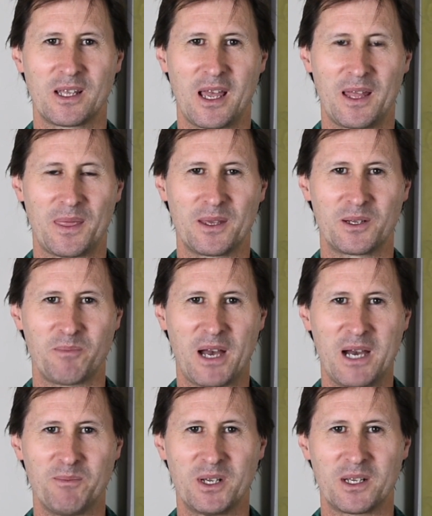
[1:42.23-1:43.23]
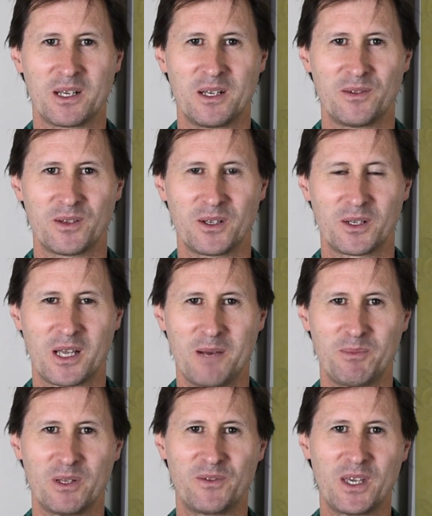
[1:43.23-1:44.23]
at the department for a
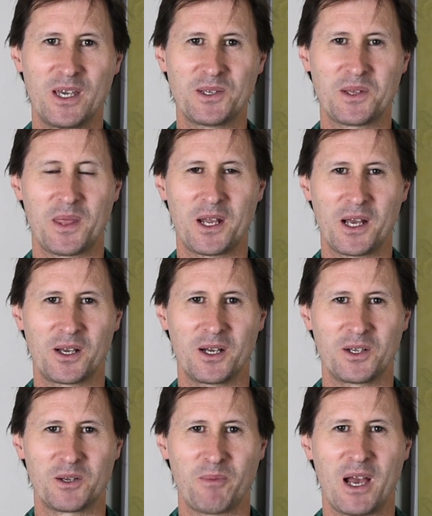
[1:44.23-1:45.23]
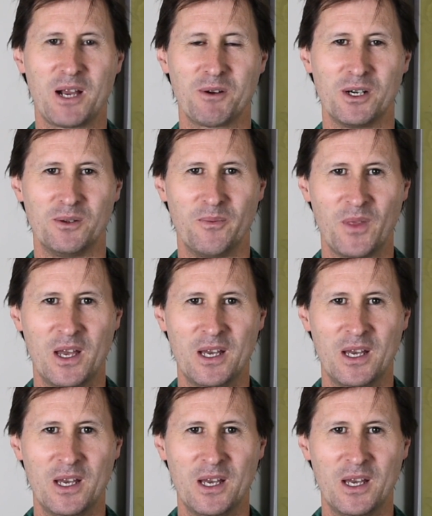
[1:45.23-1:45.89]
couple of years, and then I got into payroll.